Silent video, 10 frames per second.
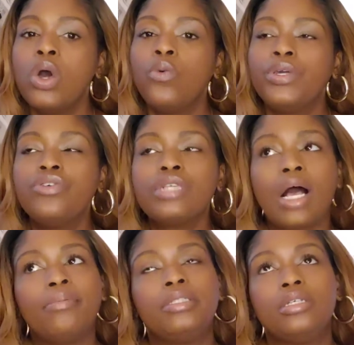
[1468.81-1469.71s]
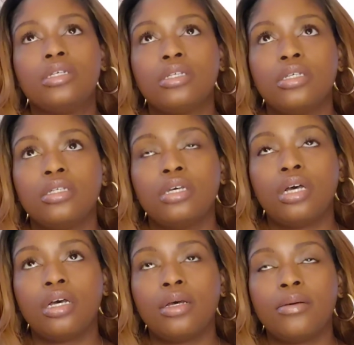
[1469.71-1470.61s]
We use Optia
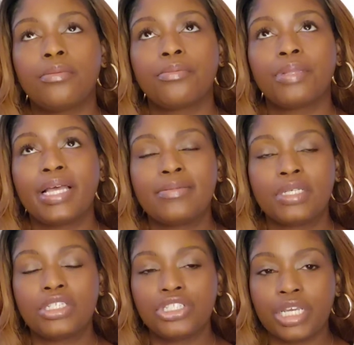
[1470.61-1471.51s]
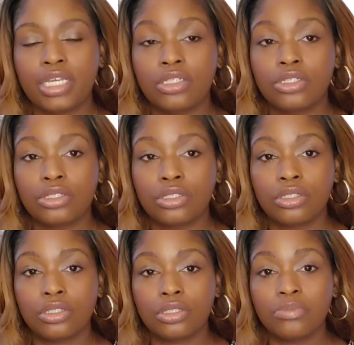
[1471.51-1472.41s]
plasma exchange
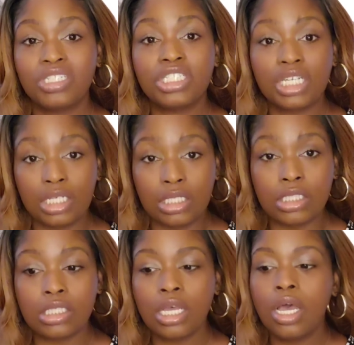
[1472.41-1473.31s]
machines.